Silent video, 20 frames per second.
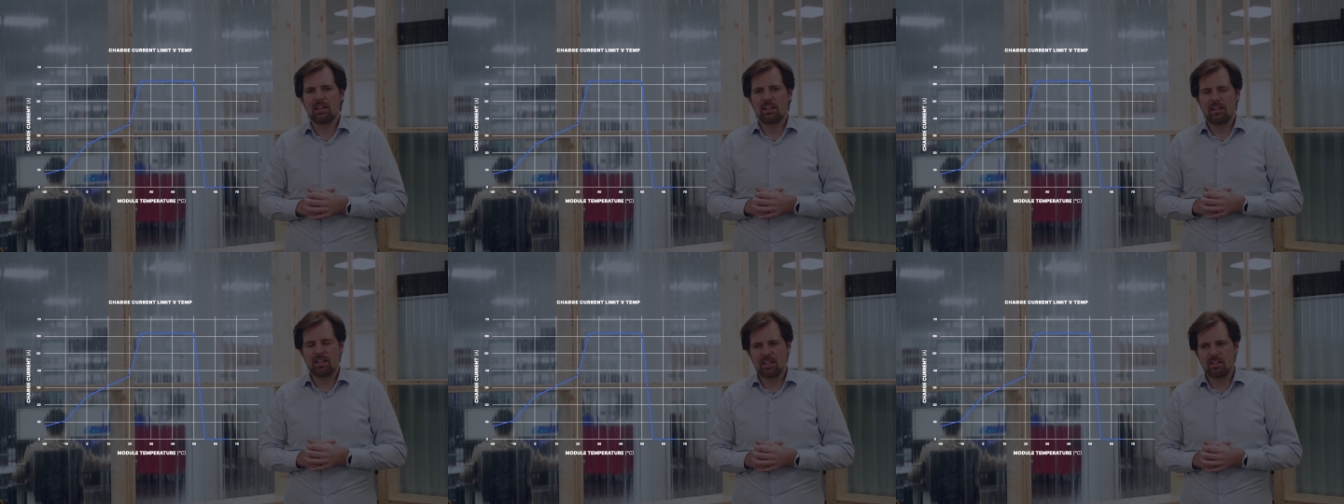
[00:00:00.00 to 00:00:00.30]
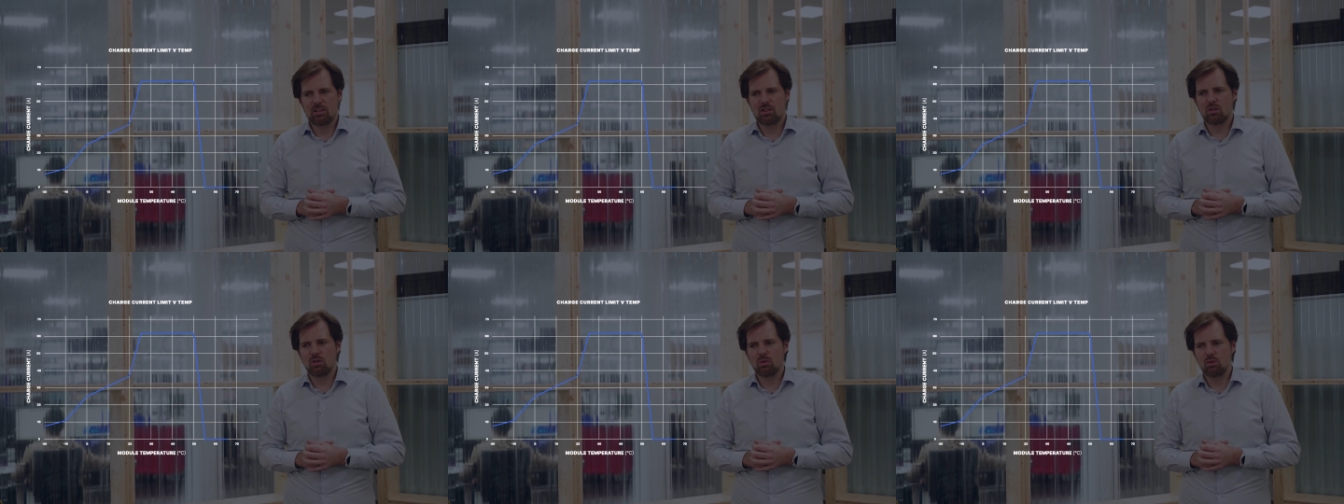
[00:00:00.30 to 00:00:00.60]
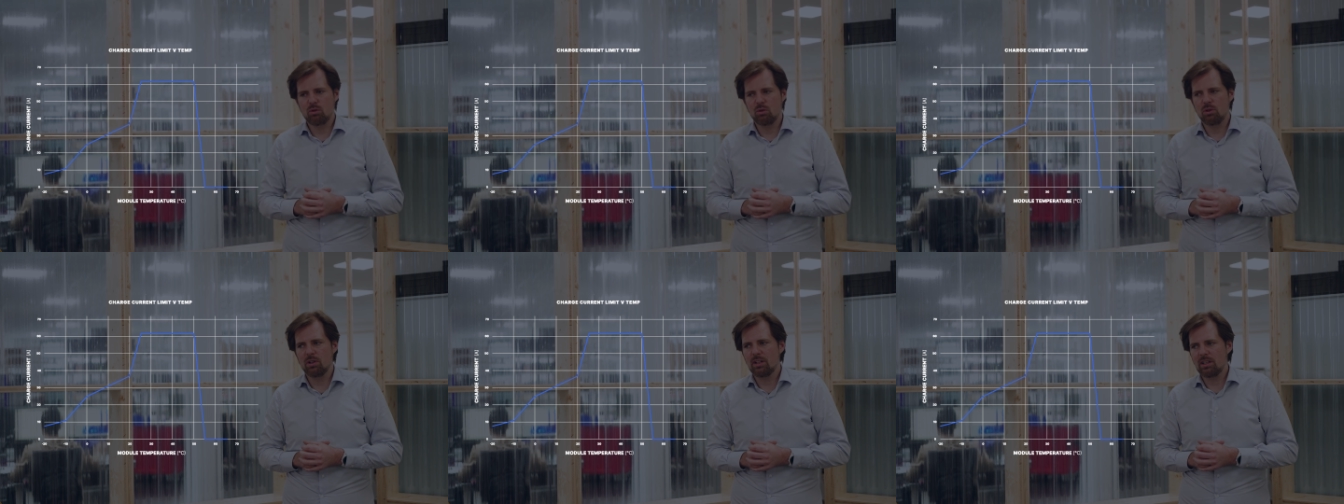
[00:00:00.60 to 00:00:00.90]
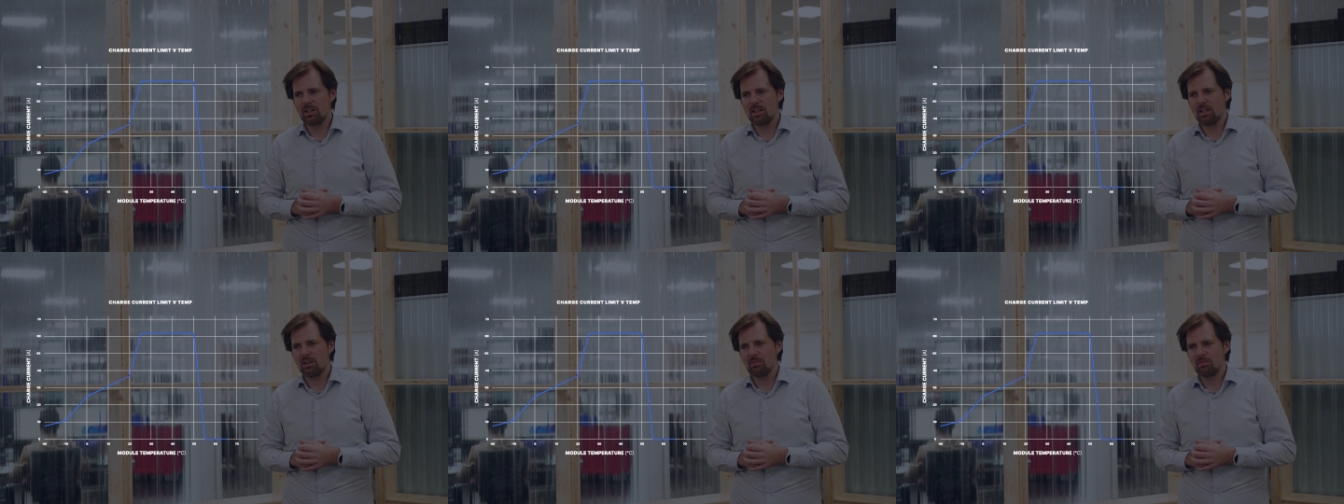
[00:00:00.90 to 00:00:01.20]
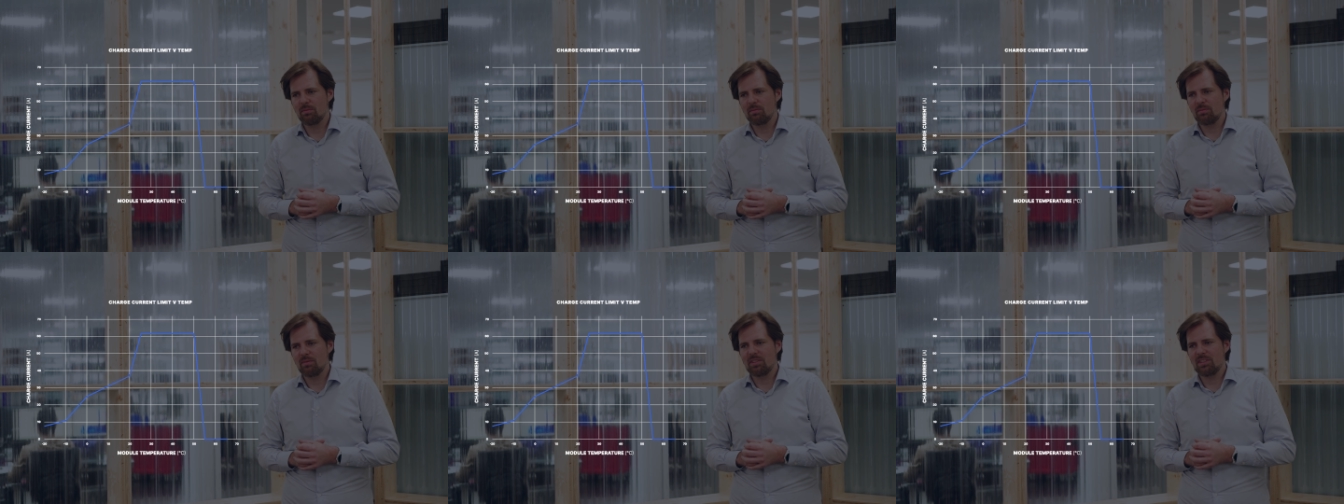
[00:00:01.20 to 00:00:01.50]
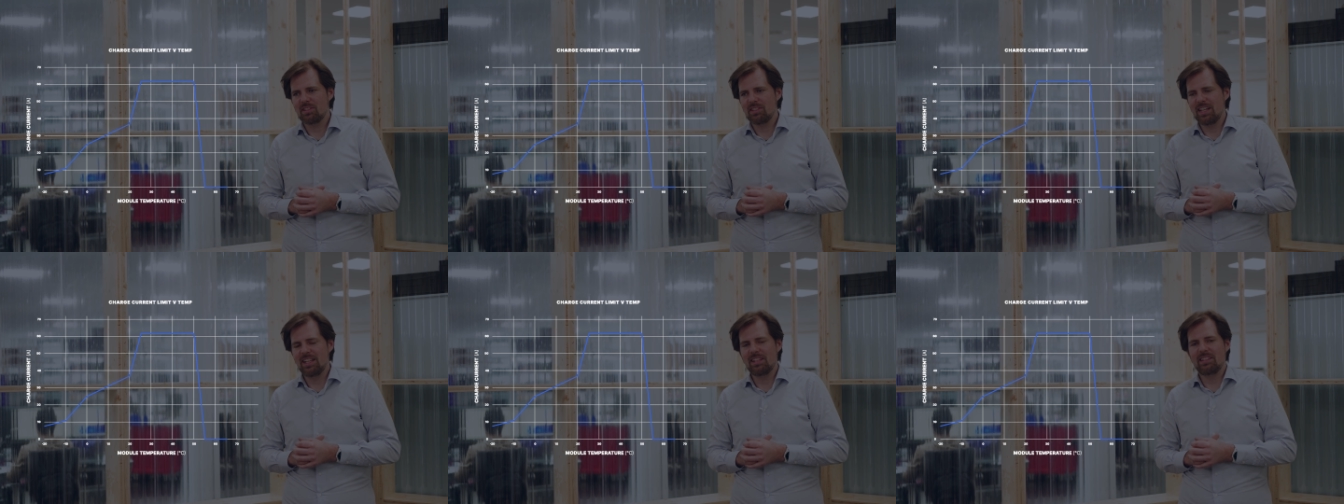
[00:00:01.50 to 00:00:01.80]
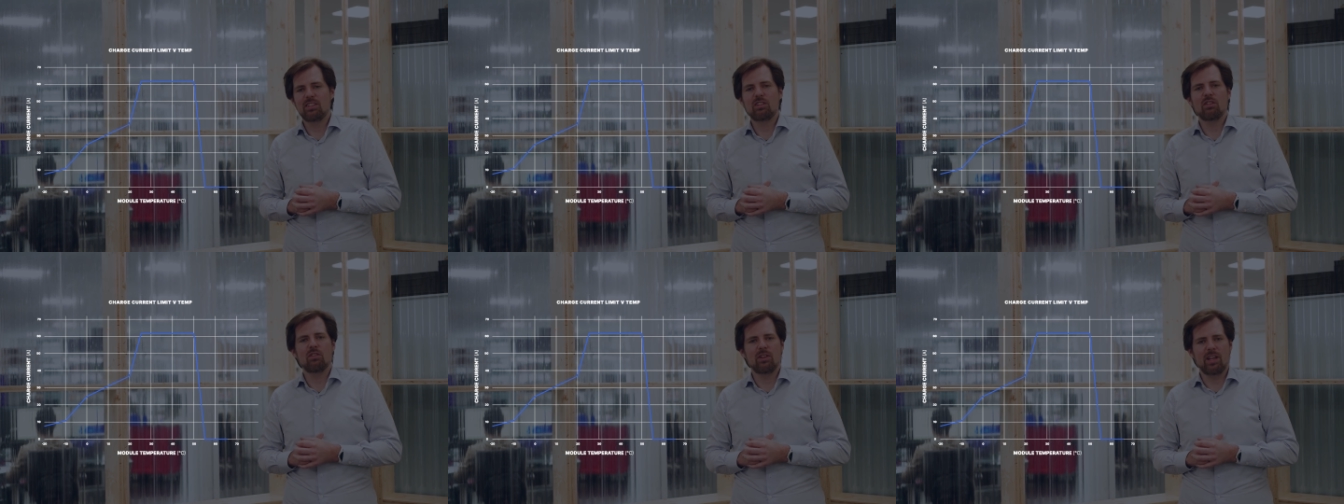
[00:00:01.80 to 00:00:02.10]
lead to um, cell
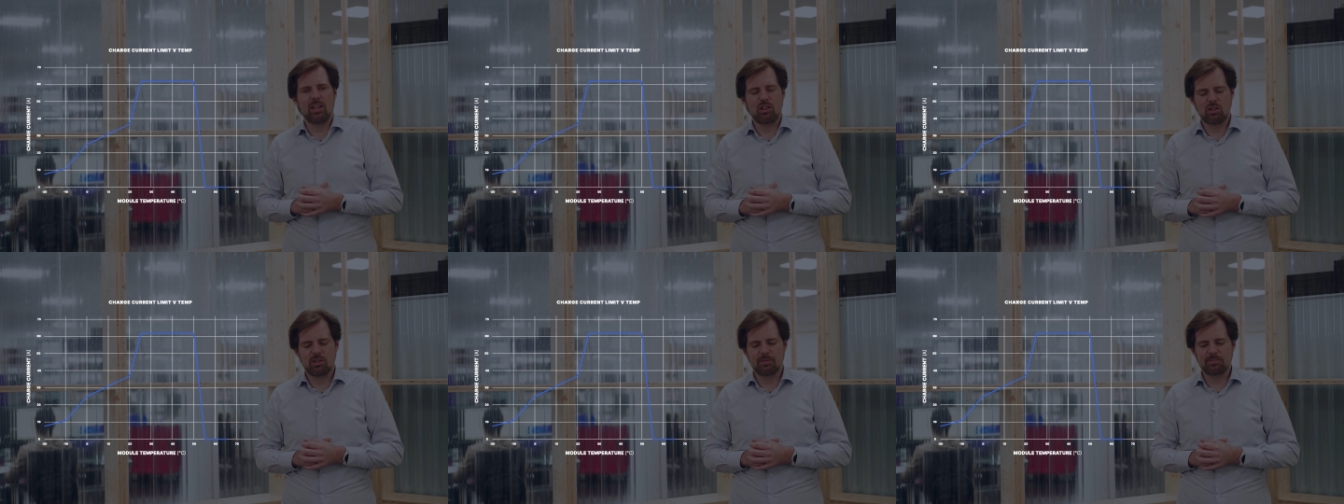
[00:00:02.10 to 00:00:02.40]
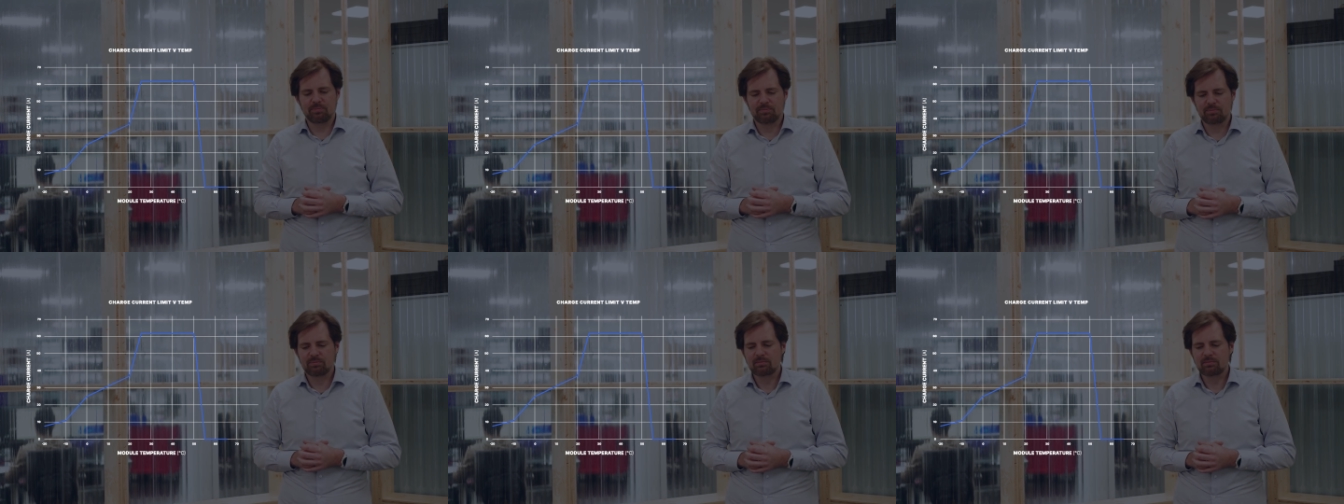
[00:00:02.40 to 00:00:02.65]
deterioration.